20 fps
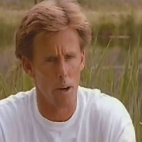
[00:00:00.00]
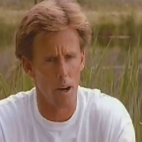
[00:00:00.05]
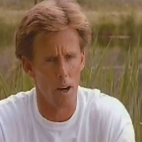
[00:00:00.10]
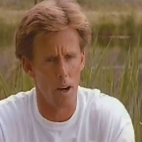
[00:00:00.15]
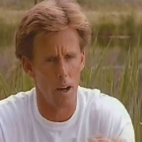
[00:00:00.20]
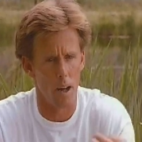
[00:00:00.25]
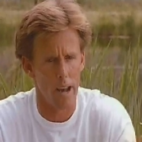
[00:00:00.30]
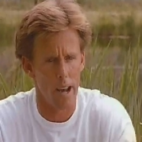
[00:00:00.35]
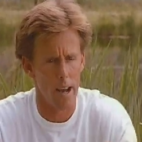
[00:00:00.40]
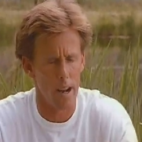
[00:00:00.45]

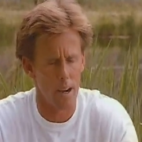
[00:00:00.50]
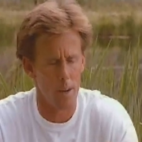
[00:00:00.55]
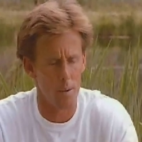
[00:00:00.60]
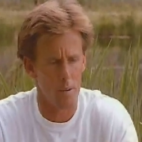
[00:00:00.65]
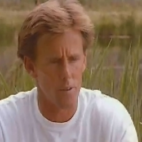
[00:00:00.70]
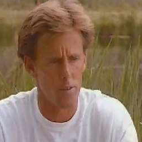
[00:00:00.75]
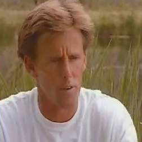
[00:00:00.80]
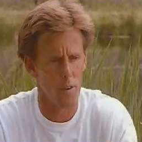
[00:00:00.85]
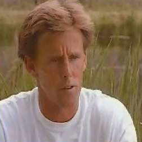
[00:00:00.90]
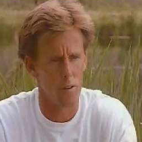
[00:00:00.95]
well, Hannah
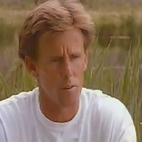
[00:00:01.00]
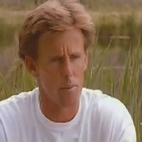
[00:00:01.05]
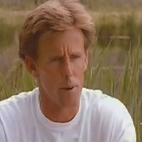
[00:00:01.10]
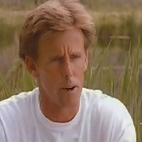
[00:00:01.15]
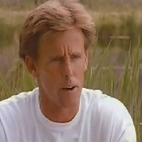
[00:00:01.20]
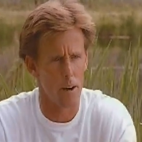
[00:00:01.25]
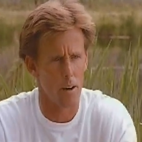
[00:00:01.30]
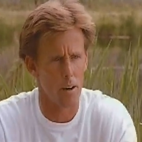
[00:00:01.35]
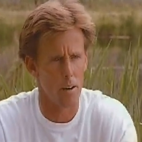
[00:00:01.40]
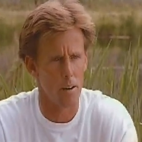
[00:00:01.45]
was first
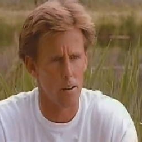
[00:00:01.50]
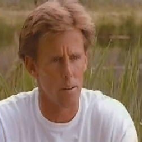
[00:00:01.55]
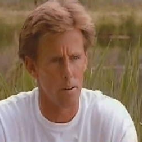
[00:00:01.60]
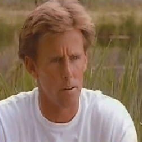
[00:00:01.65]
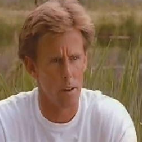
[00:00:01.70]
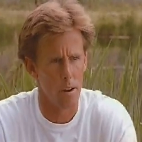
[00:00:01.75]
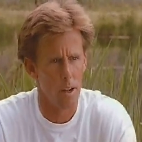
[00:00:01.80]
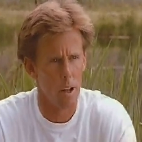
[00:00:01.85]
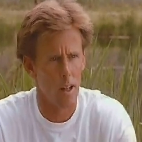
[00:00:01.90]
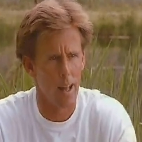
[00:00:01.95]
American
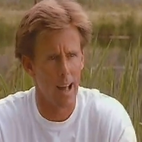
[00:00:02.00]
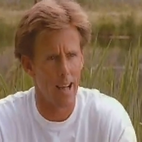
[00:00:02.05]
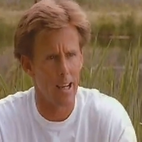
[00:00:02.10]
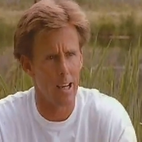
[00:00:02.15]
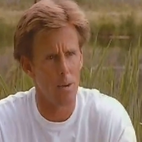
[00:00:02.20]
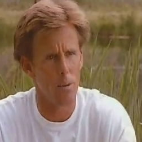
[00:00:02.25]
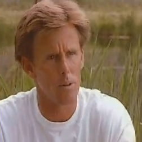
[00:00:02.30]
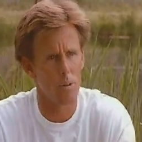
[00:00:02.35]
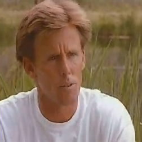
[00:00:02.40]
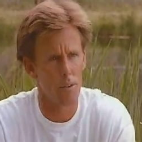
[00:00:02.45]
or
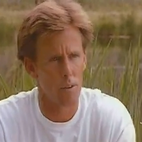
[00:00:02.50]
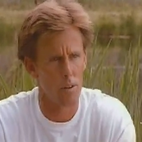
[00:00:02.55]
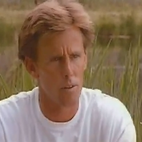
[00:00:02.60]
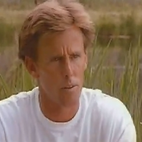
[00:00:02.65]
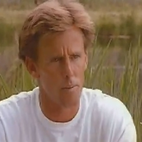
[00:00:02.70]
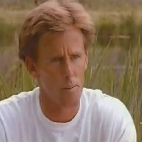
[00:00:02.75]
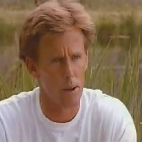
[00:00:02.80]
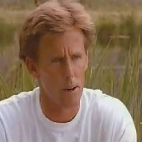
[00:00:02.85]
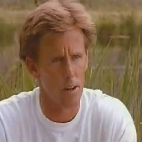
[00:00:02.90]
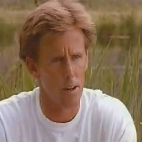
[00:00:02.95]
Lackey was
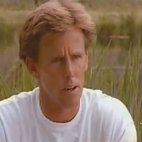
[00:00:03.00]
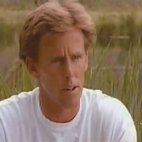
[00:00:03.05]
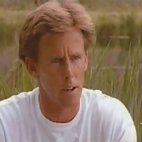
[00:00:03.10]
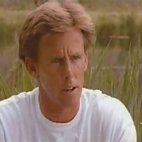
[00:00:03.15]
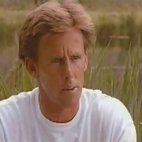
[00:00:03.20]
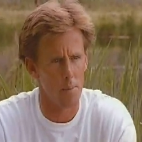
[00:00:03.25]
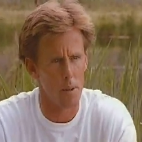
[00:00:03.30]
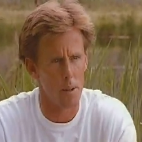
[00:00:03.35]
first American.